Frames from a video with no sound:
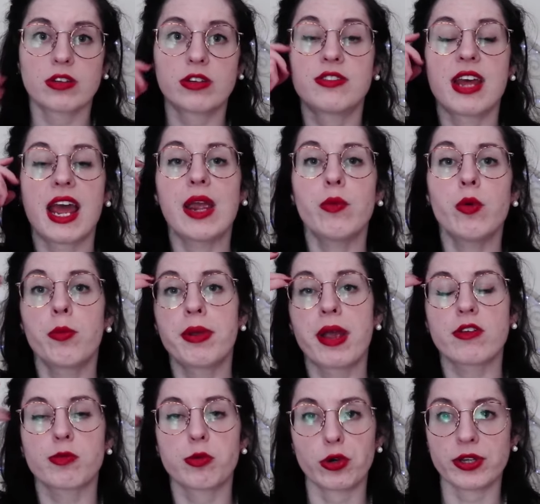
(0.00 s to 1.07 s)
Today we'll
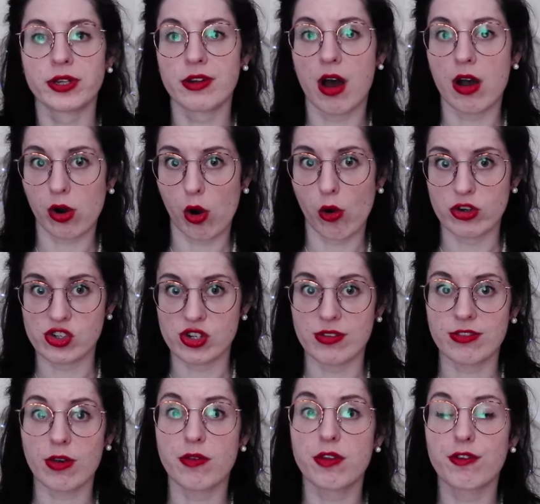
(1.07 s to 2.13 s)
be exploring the dark
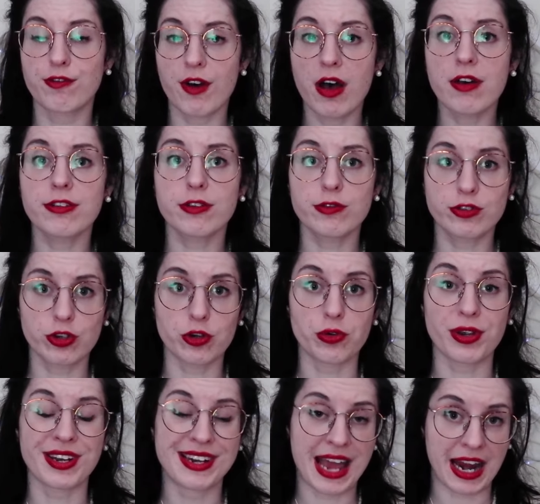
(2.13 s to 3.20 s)
origins of the first of
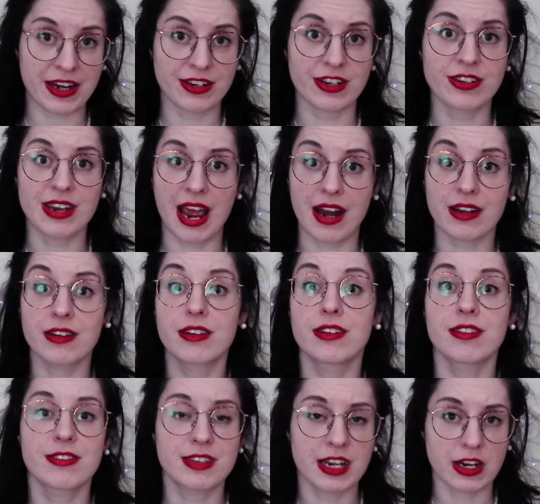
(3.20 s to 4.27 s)
two connected yet
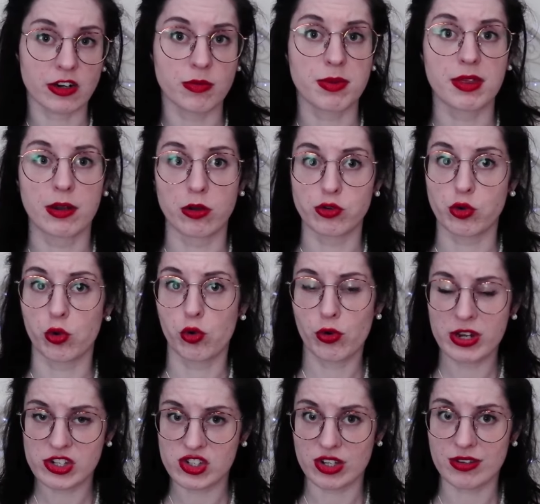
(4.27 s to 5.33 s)
distinct mythological
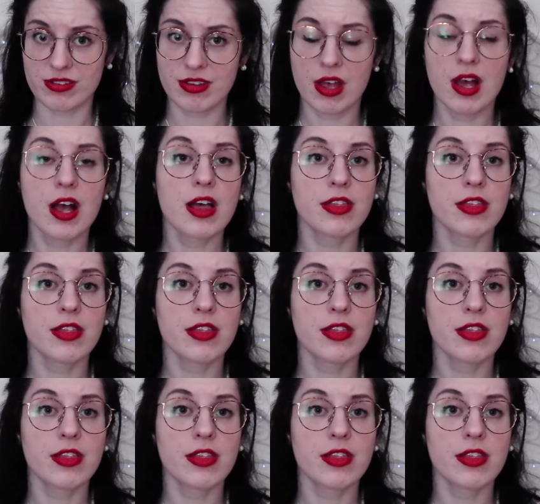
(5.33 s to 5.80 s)
creatures,